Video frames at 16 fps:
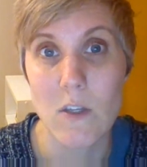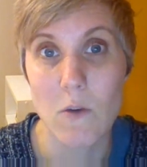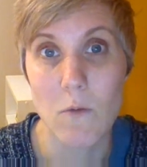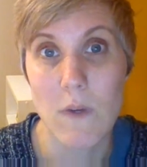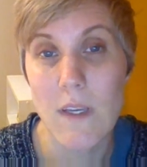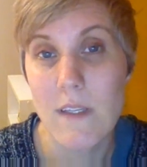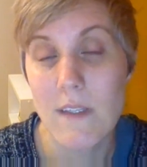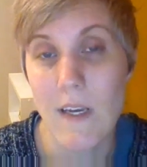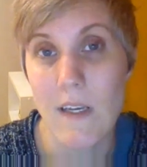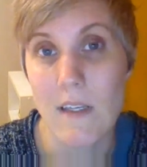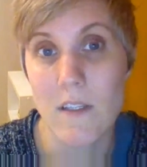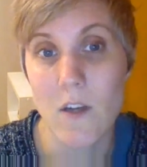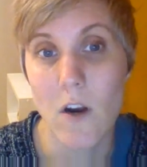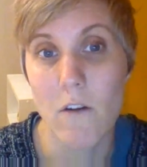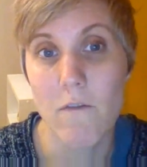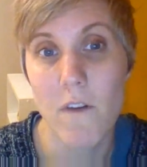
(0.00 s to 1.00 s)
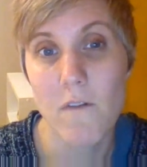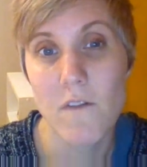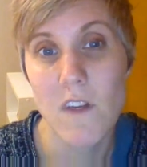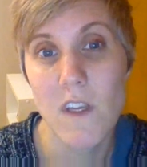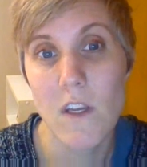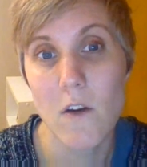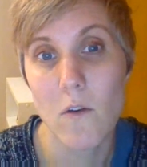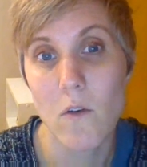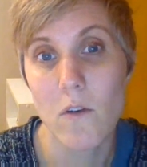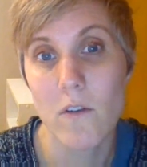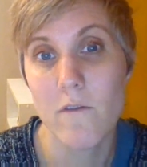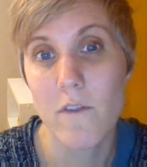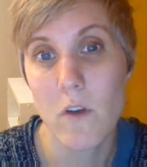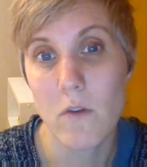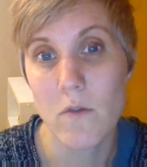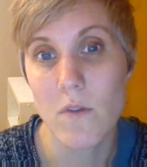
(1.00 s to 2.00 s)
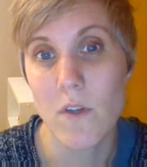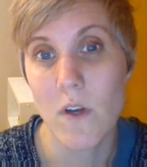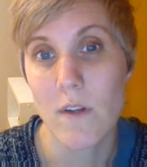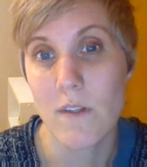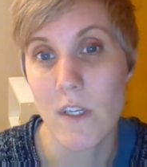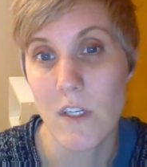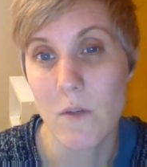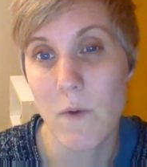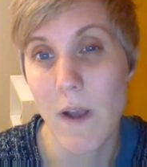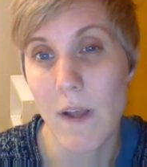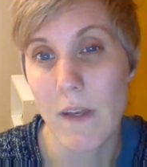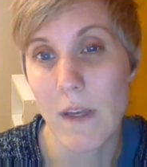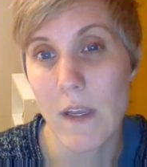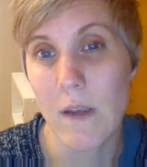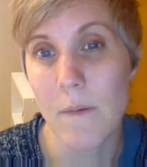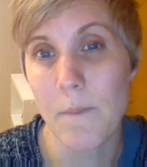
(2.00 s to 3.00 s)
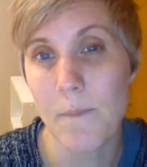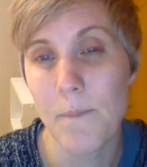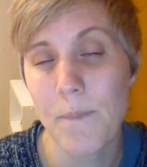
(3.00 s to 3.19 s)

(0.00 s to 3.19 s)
to reassess our 50-year-old views on sexuality.